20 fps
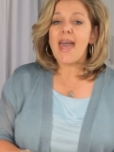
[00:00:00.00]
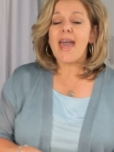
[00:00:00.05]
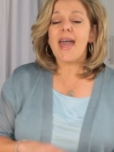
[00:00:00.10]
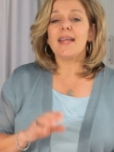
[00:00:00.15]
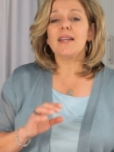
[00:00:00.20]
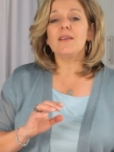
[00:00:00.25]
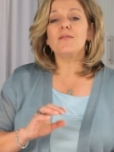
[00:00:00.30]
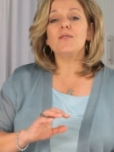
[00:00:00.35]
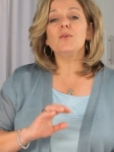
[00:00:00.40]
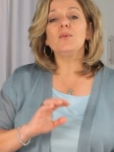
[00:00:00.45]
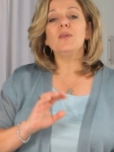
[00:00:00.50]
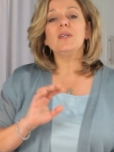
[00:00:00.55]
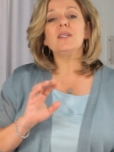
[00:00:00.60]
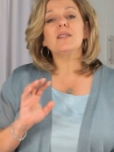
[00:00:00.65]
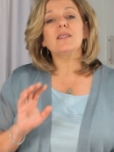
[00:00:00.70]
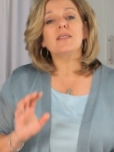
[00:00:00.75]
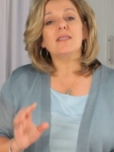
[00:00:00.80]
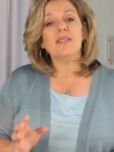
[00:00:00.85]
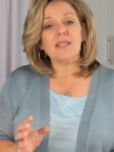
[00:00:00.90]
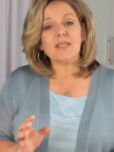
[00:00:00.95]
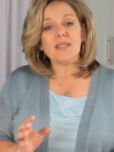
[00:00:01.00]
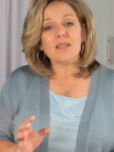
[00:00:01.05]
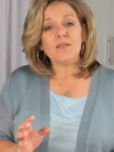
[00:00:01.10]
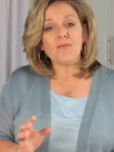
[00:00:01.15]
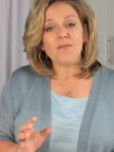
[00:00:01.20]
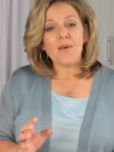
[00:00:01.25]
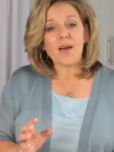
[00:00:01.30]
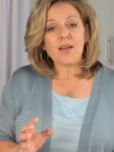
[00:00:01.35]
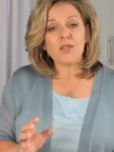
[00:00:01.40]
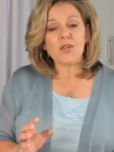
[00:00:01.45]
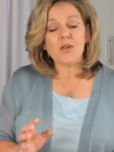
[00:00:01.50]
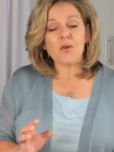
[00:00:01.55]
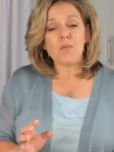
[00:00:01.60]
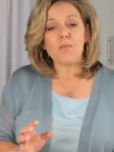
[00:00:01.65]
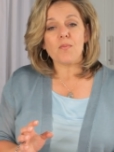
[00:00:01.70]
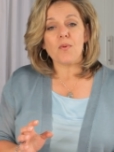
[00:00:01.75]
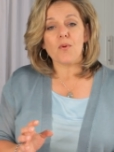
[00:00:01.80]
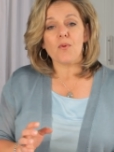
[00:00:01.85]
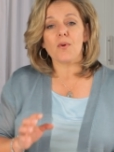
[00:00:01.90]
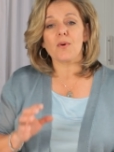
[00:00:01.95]
And if you need to disinfect your
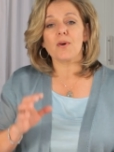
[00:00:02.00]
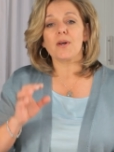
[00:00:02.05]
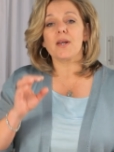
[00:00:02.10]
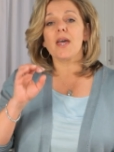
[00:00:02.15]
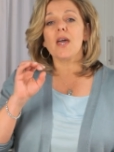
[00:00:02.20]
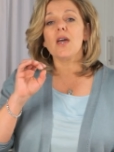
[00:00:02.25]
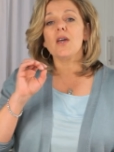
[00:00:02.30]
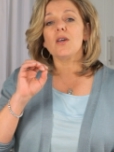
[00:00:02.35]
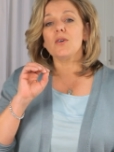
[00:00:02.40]
board,